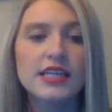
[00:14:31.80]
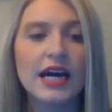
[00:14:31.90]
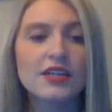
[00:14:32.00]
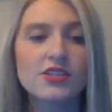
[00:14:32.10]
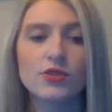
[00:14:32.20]

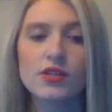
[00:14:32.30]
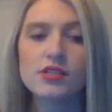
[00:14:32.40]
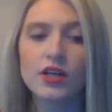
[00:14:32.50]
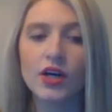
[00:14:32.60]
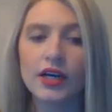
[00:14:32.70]

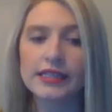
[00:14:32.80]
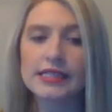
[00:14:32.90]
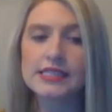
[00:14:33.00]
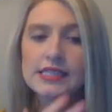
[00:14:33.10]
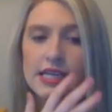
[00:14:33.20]
Dinosaurs are an
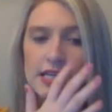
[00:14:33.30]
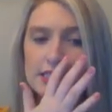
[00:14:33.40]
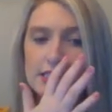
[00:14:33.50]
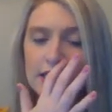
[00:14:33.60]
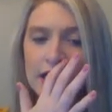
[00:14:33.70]

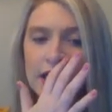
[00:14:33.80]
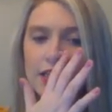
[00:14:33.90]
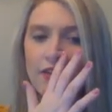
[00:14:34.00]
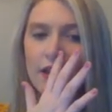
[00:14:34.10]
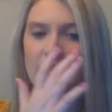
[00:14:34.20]
extinct
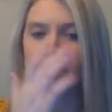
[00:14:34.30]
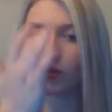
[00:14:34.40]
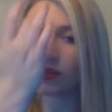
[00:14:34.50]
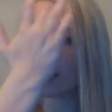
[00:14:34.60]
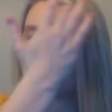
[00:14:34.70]
kind of
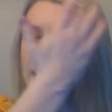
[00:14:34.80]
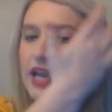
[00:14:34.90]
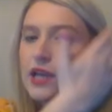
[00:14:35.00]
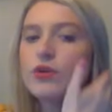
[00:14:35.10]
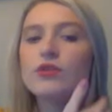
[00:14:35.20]
animal.
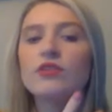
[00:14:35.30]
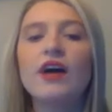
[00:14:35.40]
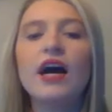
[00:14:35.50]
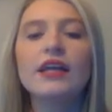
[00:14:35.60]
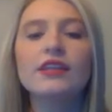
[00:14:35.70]
Today we
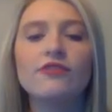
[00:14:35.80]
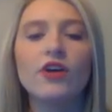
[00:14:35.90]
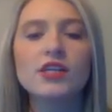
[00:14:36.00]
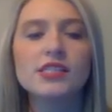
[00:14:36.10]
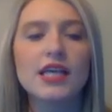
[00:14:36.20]
will find the
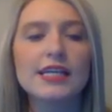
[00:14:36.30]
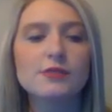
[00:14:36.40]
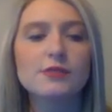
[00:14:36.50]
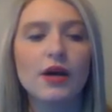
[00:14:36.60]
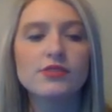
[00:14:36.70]

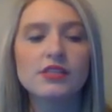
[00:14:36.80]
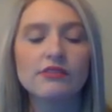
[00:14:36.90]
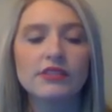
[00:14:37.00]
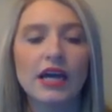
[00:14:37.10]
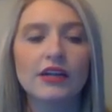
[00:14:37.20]
fossilized bones
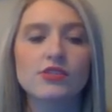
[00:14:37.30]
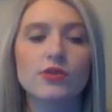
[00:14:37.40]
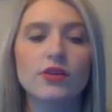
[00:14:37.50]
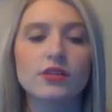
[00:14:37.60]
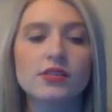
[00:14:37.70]
of
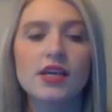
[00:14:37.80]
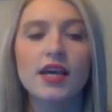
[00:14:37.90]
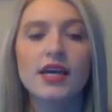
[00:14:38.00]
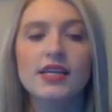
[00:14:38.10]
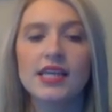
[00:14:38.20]
dinosaurs.
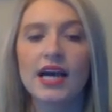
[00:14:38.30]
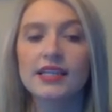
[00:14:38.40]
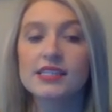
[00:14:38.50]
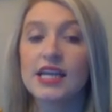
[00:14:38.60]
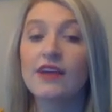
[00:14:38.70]

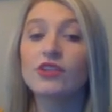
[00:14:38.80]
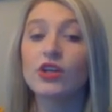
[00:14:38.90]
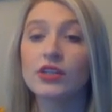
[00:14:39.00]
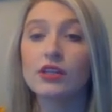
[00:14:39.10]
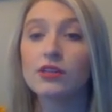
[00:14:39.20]
Scientists have
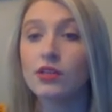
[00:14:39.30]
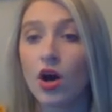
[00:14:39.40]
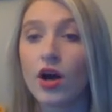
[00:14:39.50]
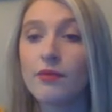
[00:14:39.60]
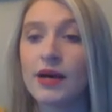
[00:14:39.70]
learned a
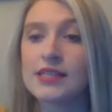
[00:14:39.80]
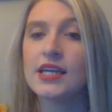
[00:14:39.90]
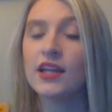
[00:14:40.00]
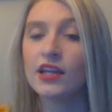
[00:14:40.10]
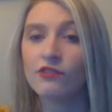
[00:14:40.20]
lot by
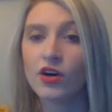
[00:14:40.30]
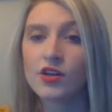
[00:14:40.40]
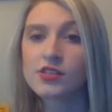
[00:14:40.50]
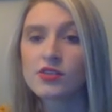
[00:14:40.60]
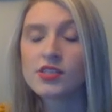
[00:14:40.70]
studying
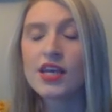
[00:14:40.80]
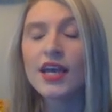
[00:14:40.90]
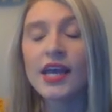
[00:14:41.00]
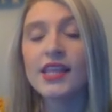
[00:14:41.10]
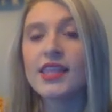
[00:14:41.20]
fossils.
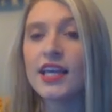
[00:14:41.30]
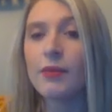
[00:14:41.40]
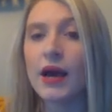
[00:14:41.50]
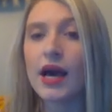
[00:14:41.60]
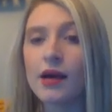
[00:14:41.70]
And think
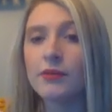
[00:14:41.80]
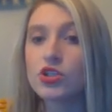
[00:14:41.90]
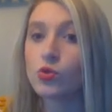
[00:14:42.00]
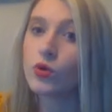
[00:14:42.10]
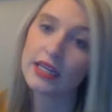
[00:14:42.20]
about how
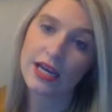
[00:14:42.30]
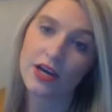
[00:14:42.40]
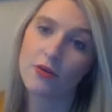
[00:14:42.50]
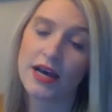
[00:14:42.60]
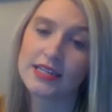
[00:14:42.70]
much we
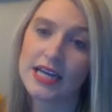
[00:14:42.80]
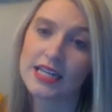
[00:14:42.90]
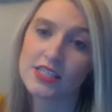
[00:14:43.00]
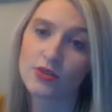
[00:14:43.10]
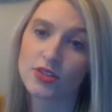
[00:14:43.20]
know about
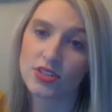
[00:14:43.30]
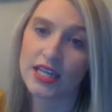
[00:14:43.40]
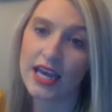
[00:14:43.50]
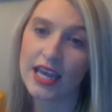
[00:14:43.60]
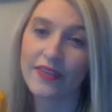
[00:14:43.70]
dinosaurs
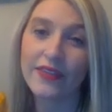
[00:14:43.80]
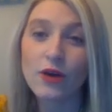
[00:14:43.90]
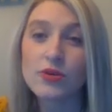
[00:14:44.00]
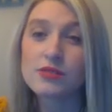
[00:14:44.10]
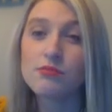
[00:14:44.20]
today. And
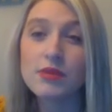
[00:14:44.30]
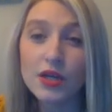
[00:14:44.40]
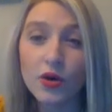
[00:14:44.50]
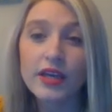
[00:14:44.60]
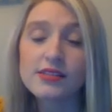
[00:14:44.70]
that was
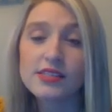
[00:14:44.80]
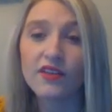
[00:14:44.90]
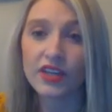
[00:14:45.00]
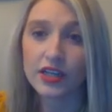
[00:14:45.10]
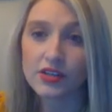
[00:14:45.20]
millions
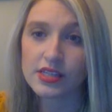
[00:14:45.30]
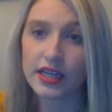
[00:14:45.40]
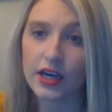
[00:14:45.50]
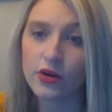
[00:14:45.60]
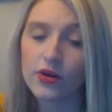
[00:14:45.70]
of years
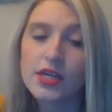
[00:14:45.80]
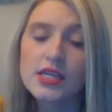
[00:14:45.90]
ago.